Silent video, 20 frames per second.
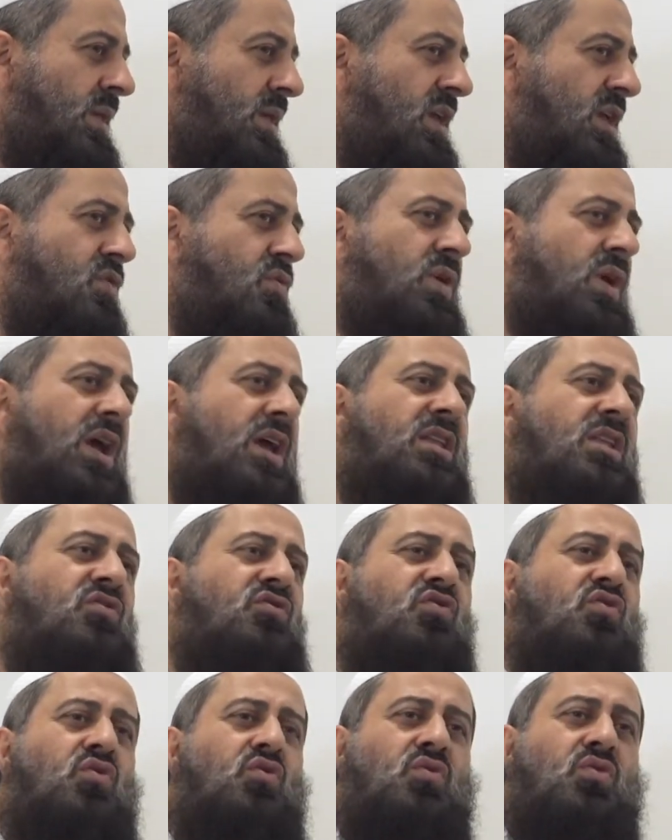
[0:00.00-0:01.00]
He
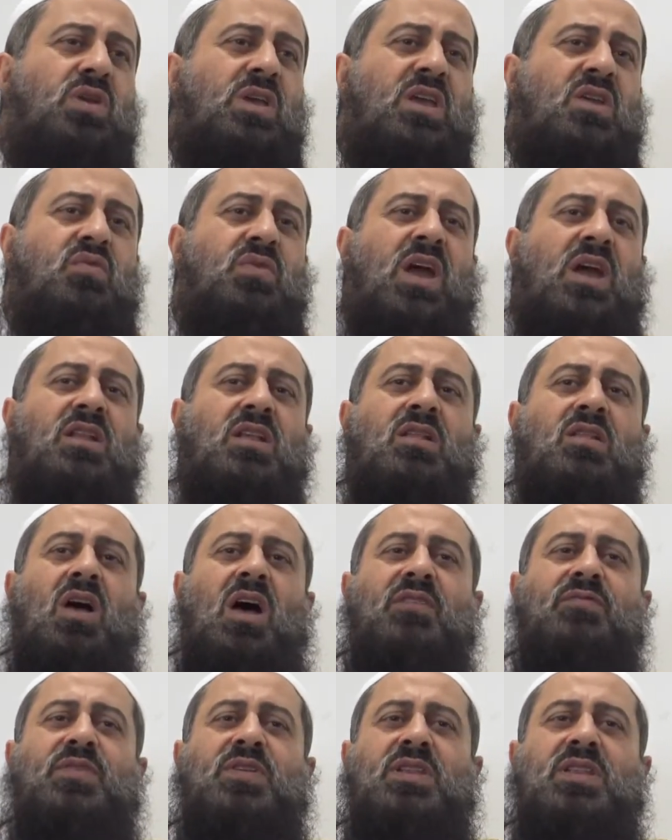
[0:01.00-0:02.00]
created you, he created
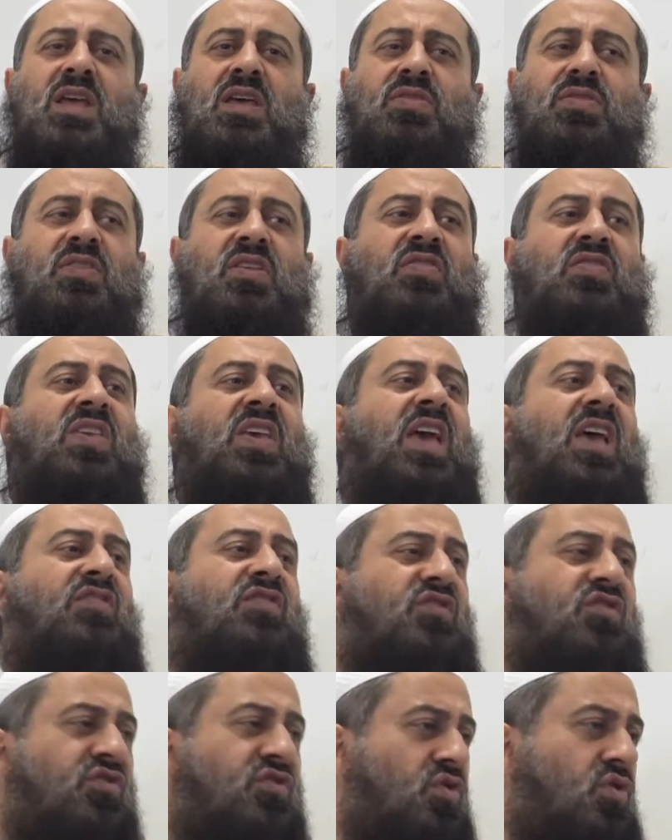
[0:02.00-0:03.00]
life and death to
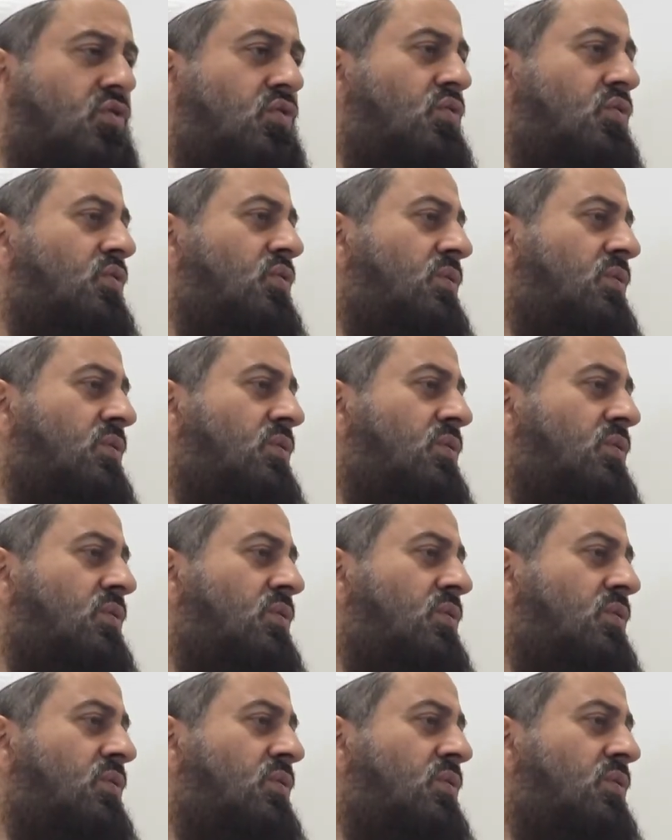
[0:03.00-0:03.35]
test you.